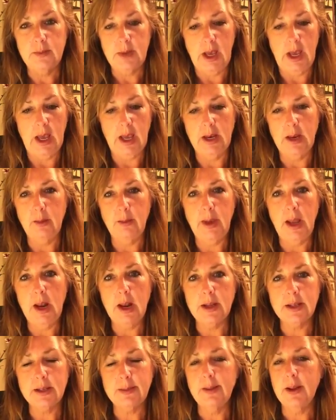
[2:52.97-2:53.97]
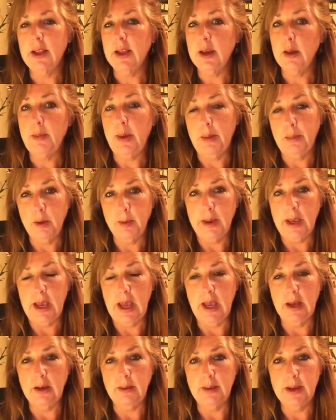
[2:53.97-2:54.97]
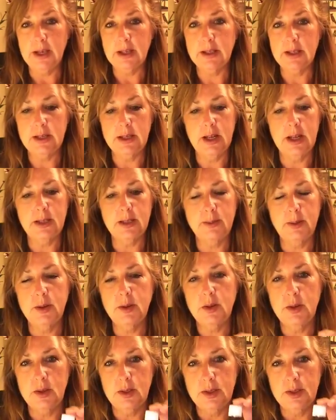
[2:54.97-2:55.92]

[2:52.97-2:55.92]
and it may not smell like a peppermint candy because it's not supposed to.